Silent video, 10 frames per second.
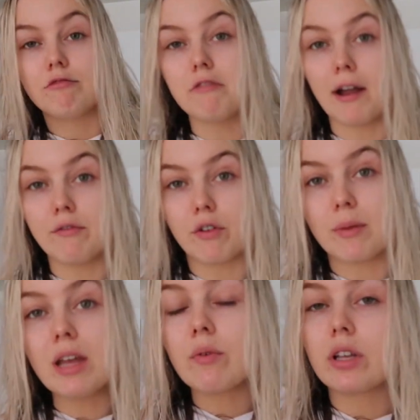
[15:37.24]
fine for
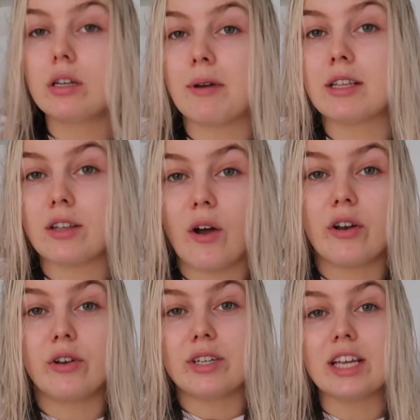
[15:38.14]
me really depends
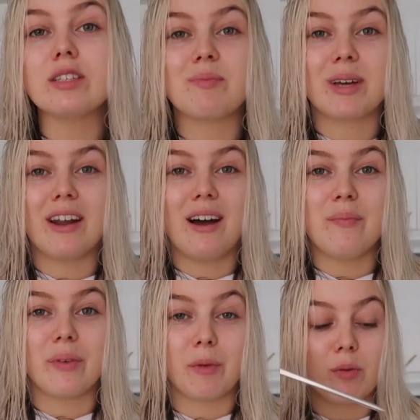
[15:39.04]
on your taste but um,
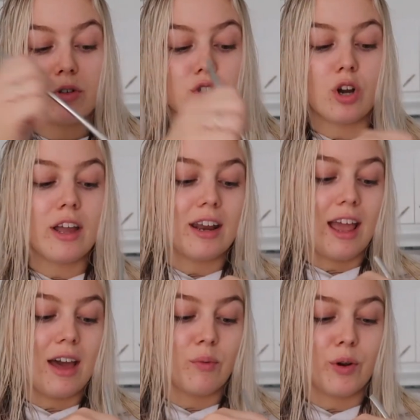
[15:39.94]
i'm gonna push dry
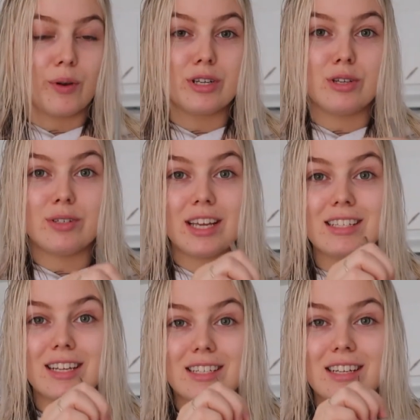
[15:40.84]
and we're going to
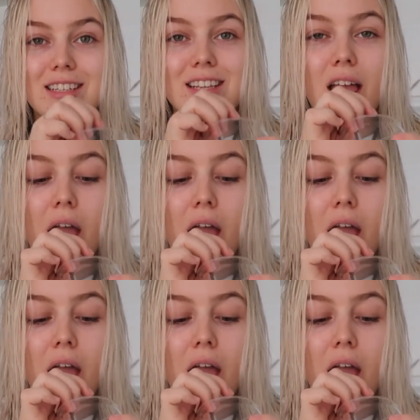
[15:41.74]
taste test this